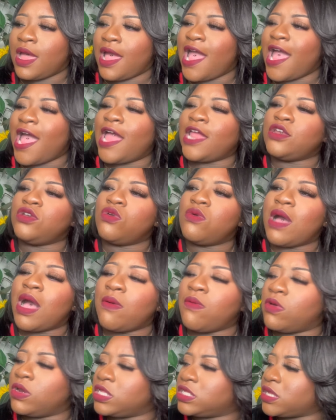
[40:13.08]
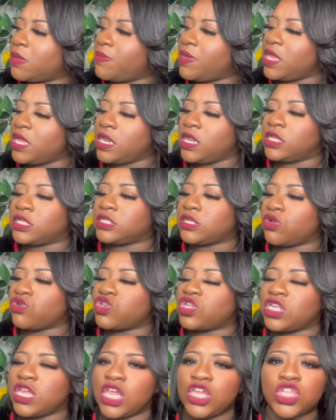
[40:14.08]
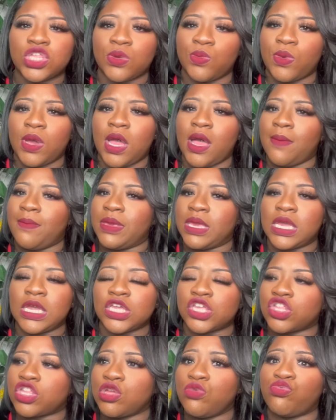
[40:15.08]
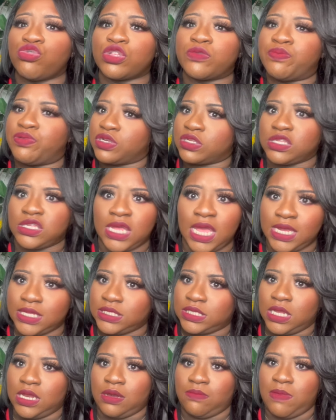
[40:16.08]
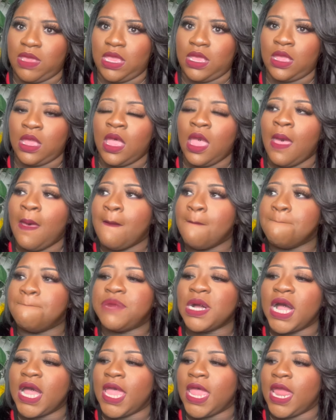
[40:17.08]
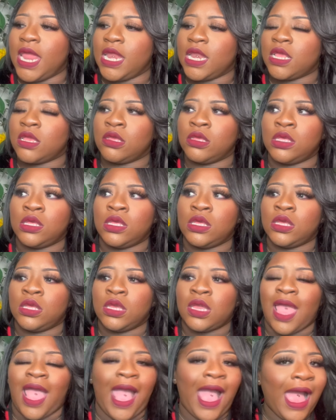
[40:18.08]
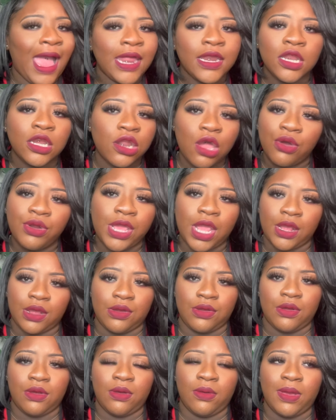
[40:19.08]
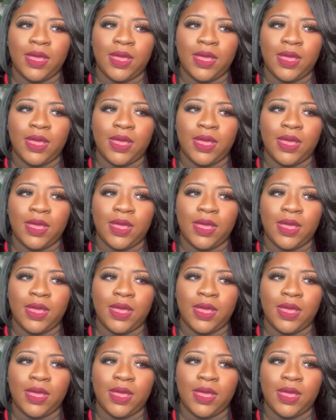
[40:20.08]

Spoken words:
I knew I wanted to be in association with her because she was protecting me. But I didn't know that girl.